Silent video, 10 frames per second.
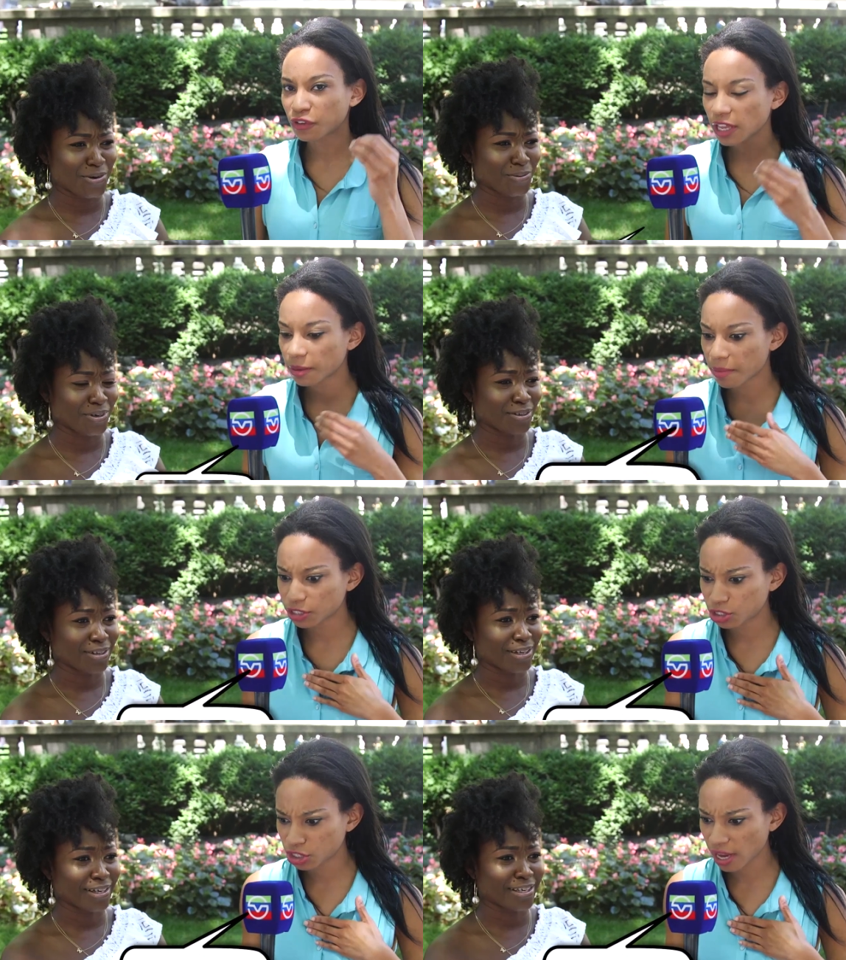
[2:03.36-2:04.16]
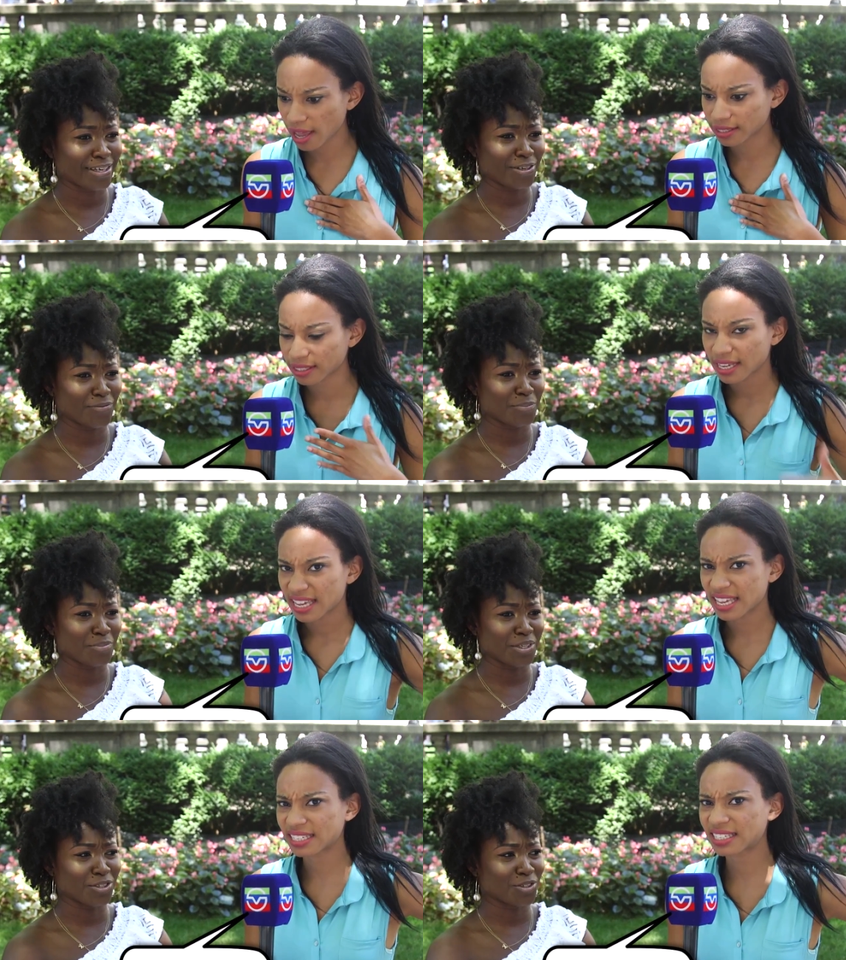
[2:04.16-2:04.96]
Speaker 1: I feel like my chest
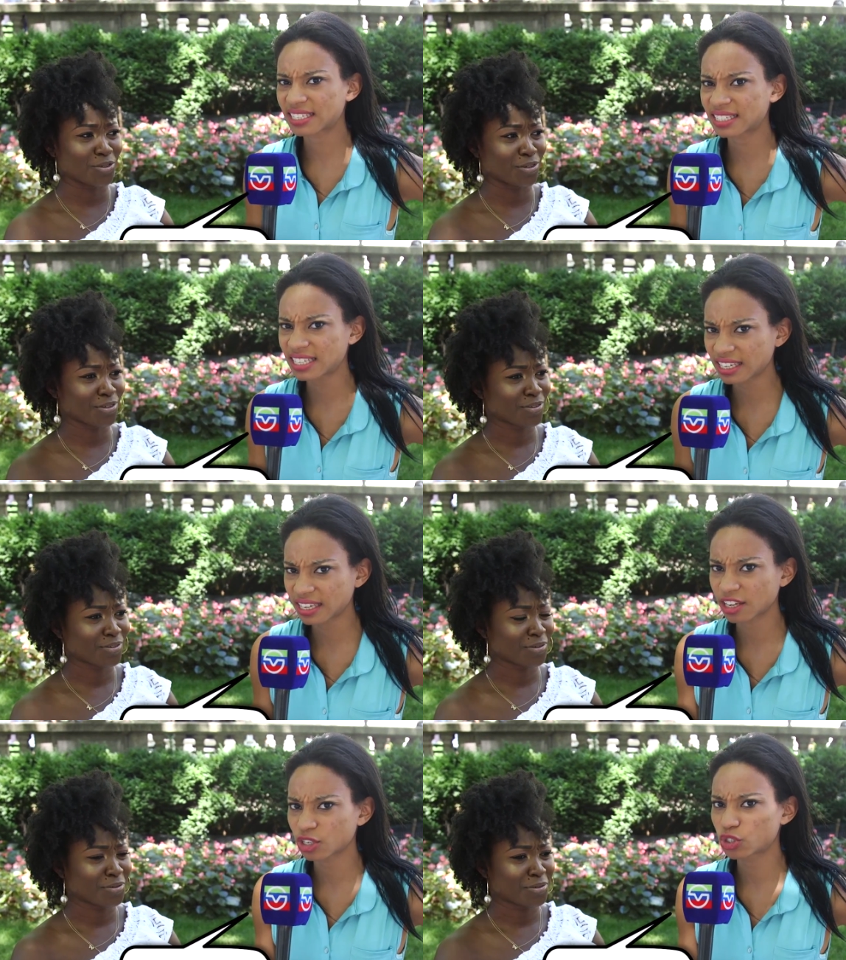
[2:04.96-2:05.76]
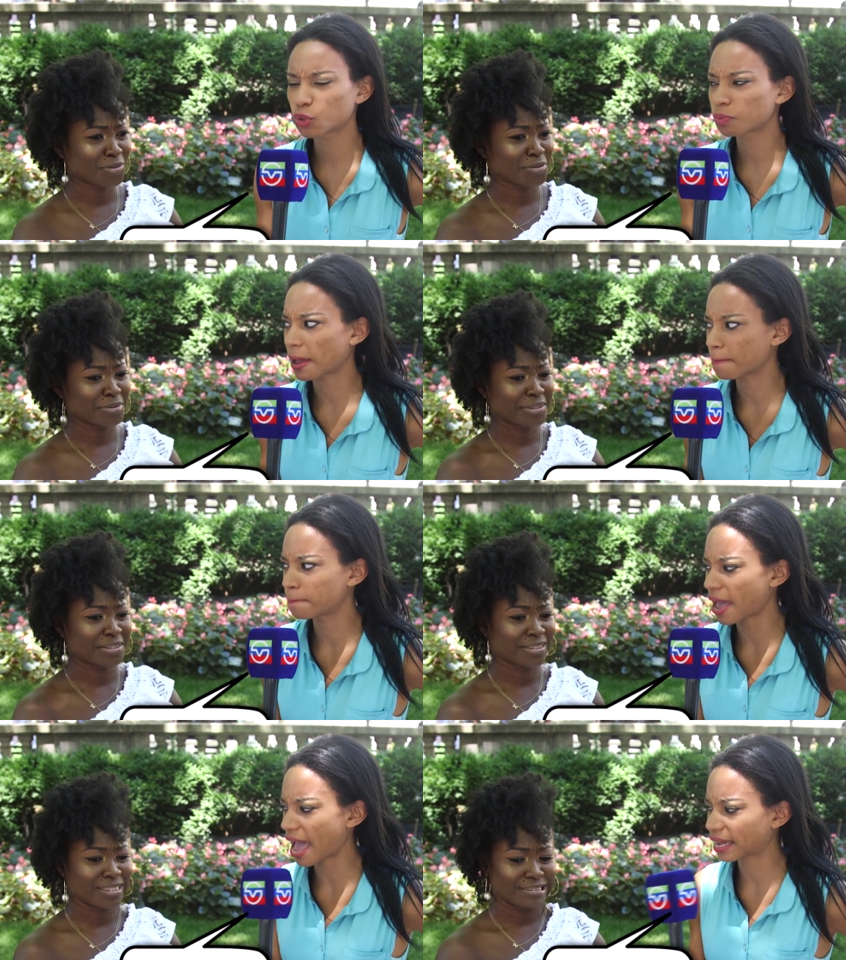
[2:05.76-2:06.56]
is sticking to my
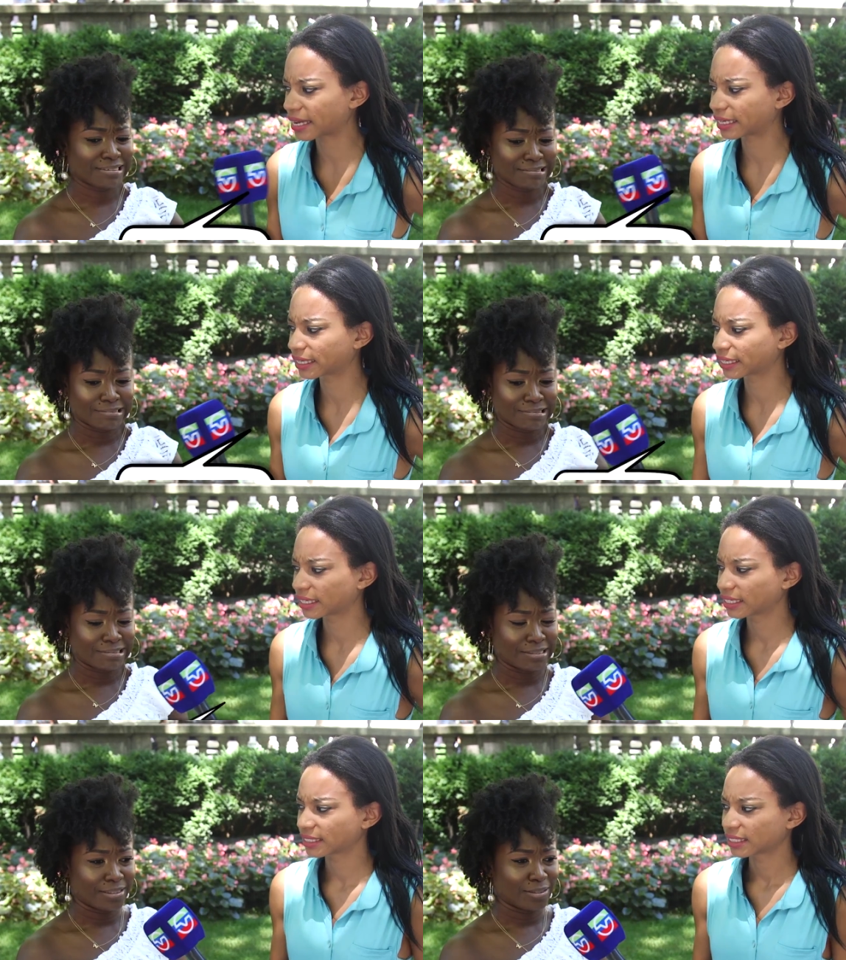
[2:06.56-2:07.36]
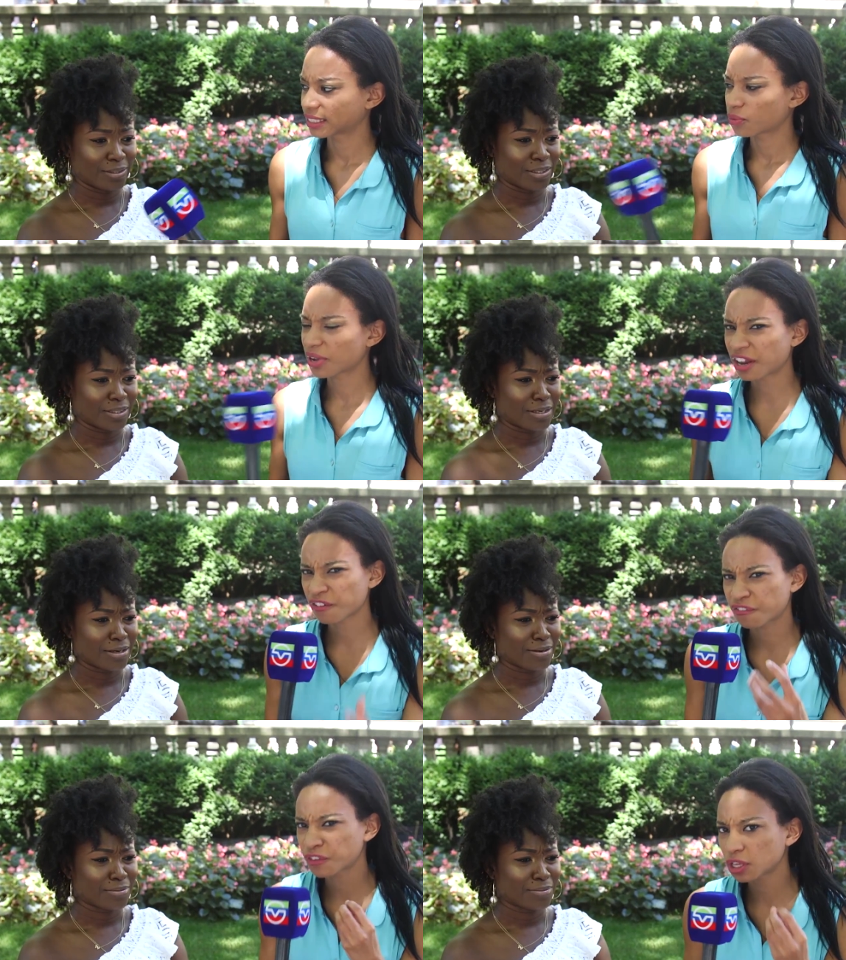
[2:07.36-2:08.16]
back. What kind of
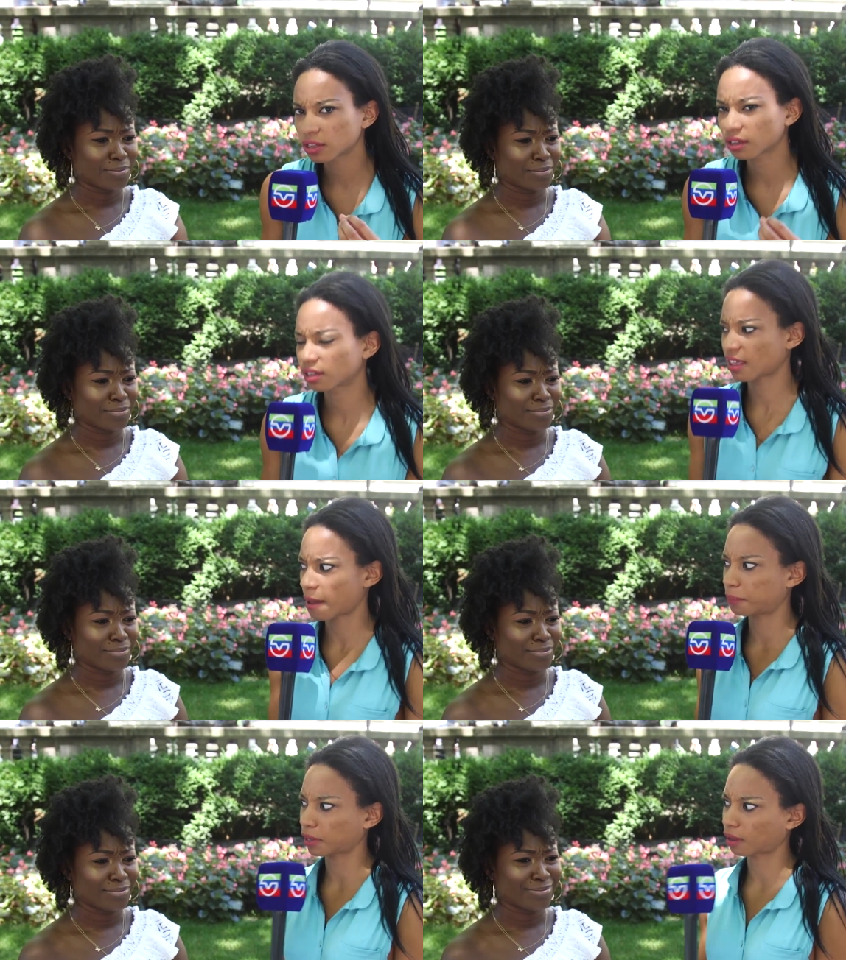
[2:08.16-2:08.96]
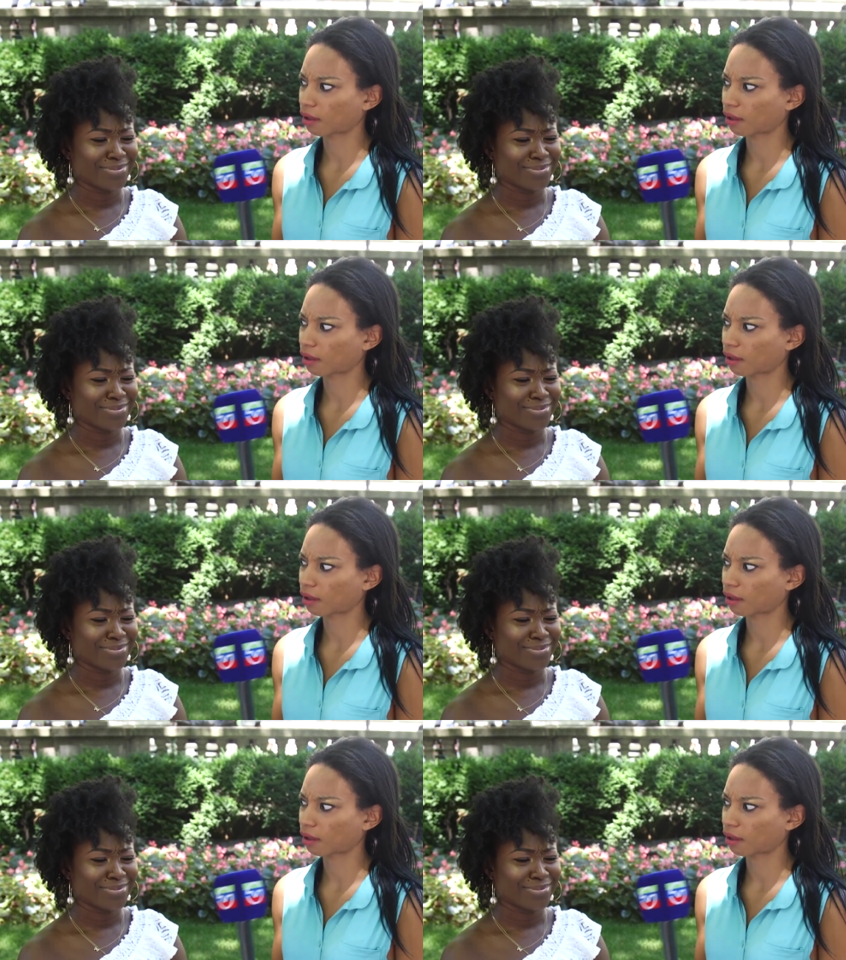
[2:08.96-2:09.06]
feeling could that be?